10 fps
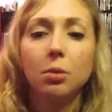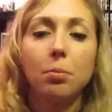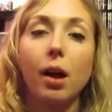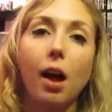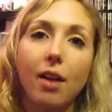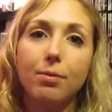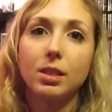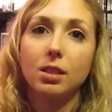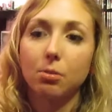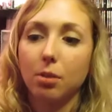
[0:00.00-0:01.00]
but I've
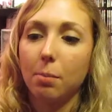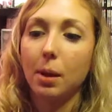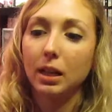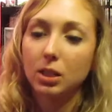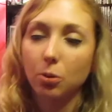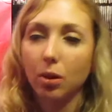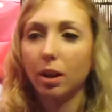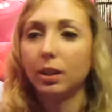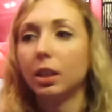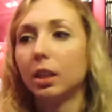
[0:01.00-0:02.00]
been to the one in
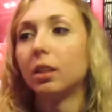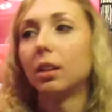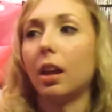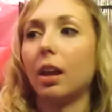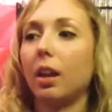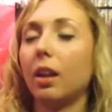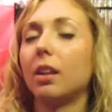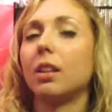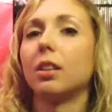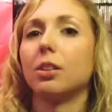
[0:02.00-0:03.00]
Manasquan,
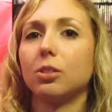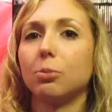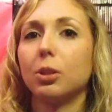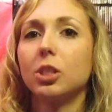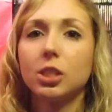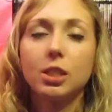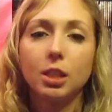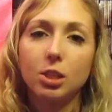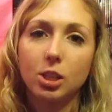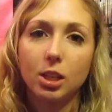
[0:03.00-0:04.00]
and their brunch is
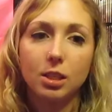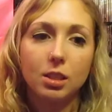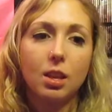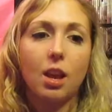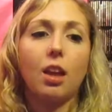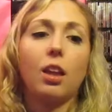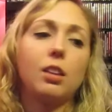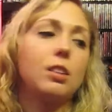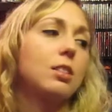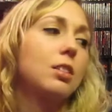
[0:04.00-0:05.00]
delicious.
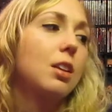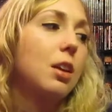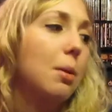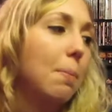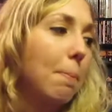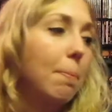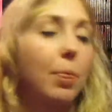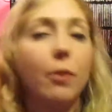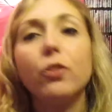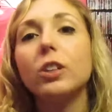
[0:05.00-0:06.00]
And
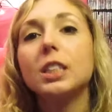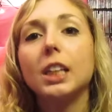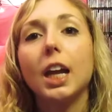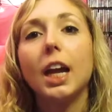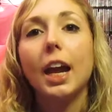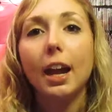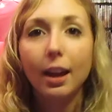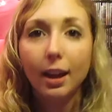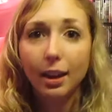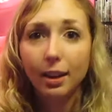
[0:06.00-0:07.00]
the first thing I
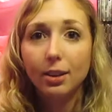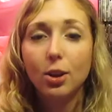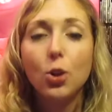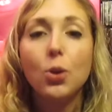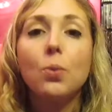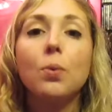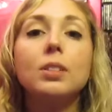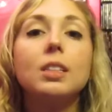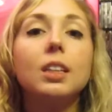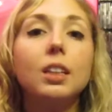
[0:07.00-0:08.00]
had
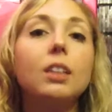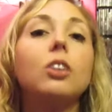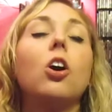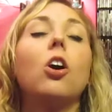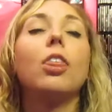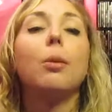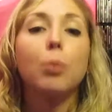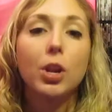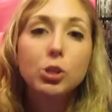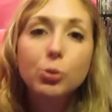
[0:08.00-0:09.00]
was called the
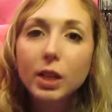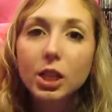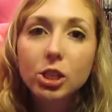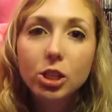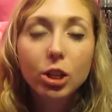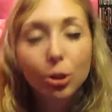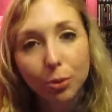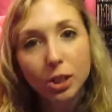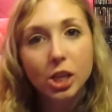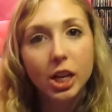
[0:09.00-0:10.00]
Brunch Witch,
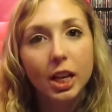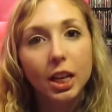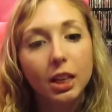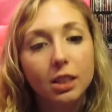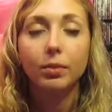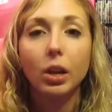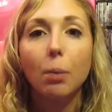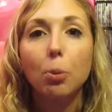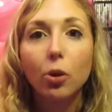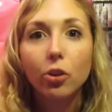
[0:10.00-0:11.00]
which is
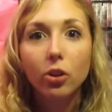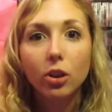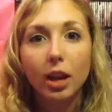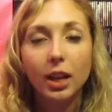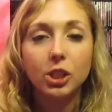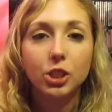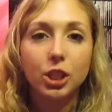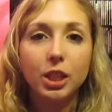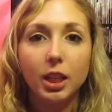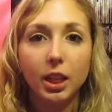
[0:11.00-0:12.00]
a pork roll, egg and
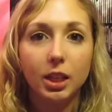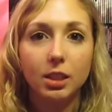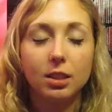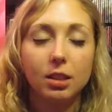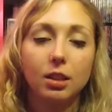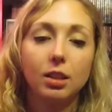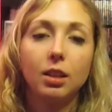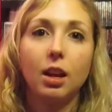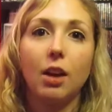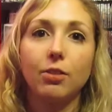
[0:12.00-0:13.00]
cheese.
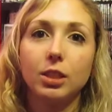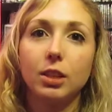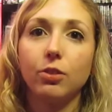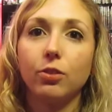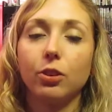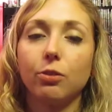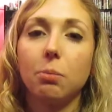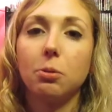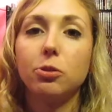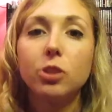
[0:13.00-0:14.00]
Obviously, if you're
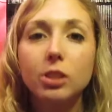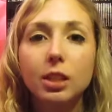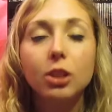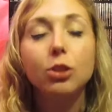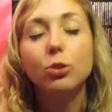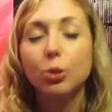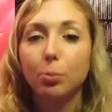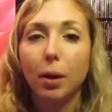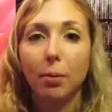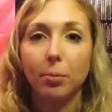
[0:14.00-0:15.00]
from New Jersey, you
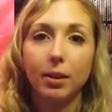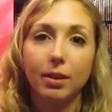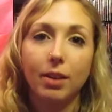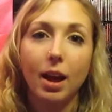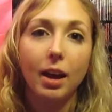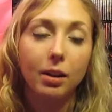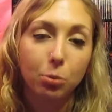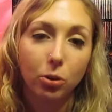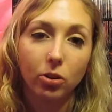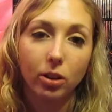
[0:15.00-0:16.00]
should probably have had a
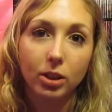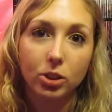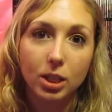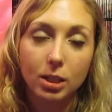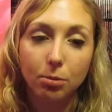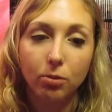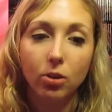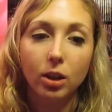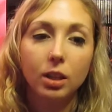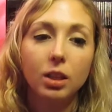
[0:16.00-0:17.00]
pork roll, egg and cheese
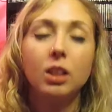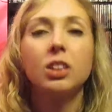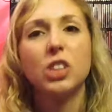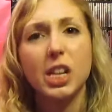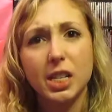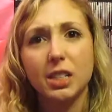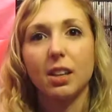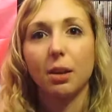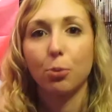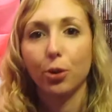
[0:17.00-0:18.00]
before. Jen doesn't
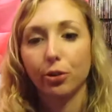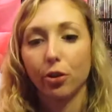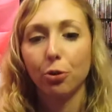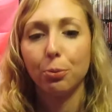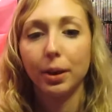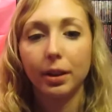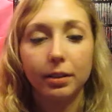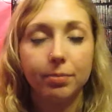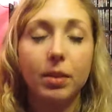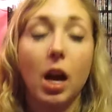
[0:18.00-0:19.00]
like pork roll, but
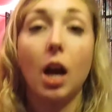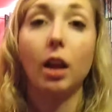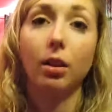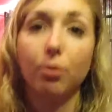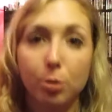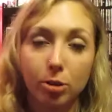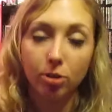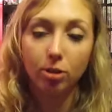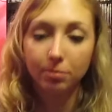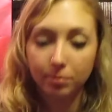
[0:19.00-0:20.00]
I love pork
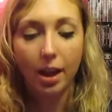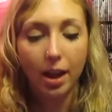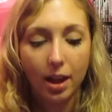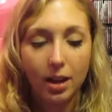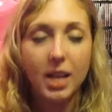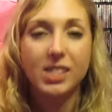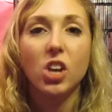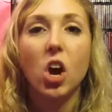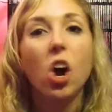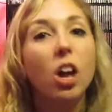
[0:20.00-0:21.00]
roll. And it's
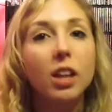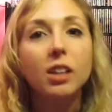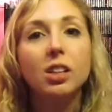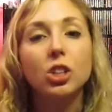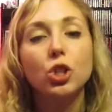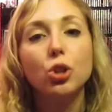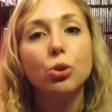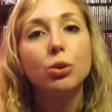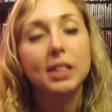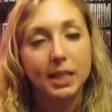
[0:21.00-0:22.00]
on
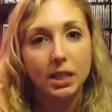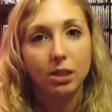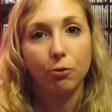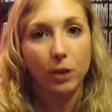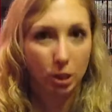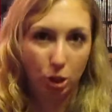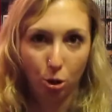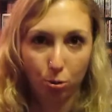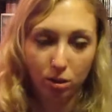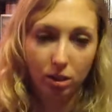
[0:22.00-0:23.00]
2 slices of French
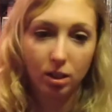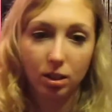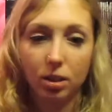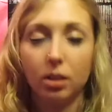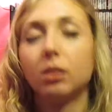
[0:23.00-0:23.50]
toast.